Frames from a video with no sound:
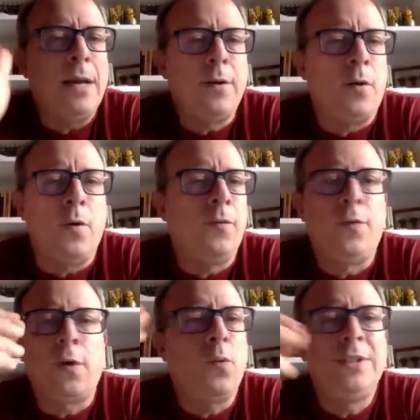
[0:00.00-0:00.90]
don't know,
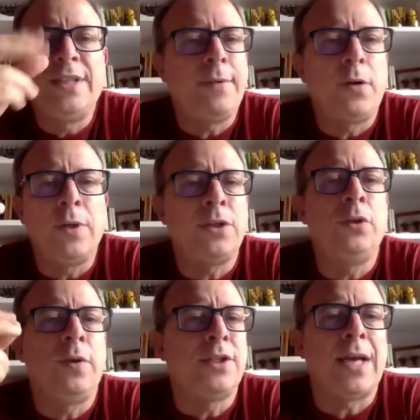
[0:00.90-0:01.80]
for whichever reason
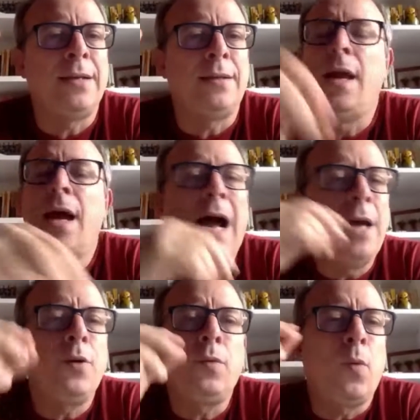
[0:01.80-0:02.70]
you decide, I
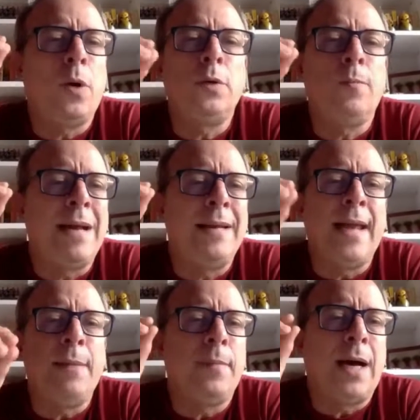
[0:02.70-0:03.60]
don't want my
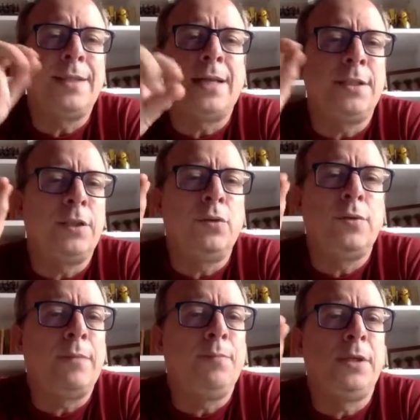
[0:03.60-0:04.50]
name attached to
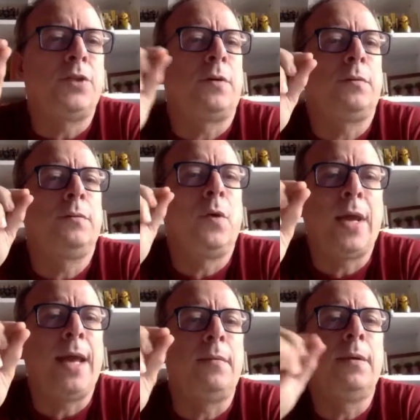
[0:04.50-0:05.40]
that picture.
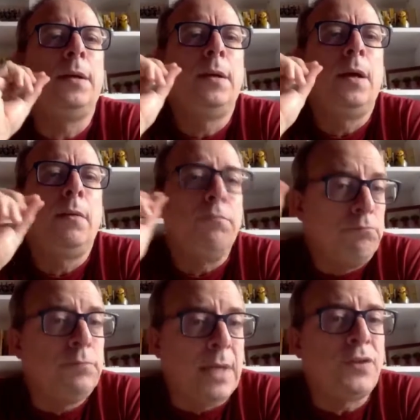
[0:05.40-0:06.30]
Okay,
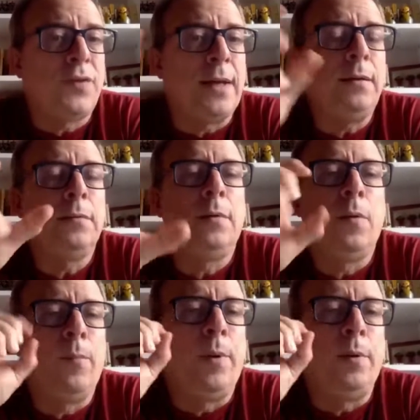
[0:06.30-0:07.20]
that's fine.
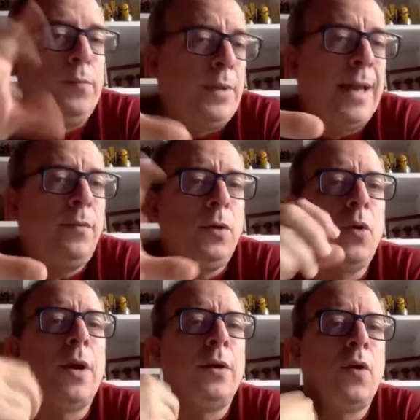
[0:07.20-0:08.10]
But then
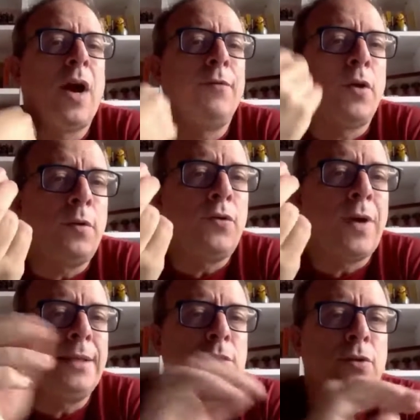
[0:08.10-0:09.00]
you have your own
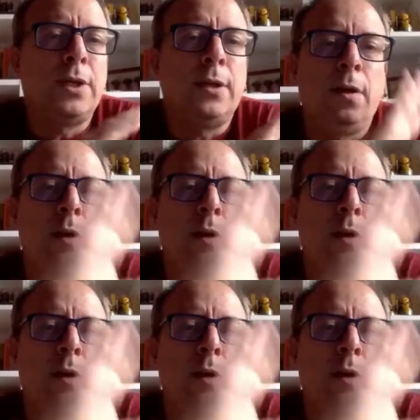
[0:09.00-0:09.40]
right to say,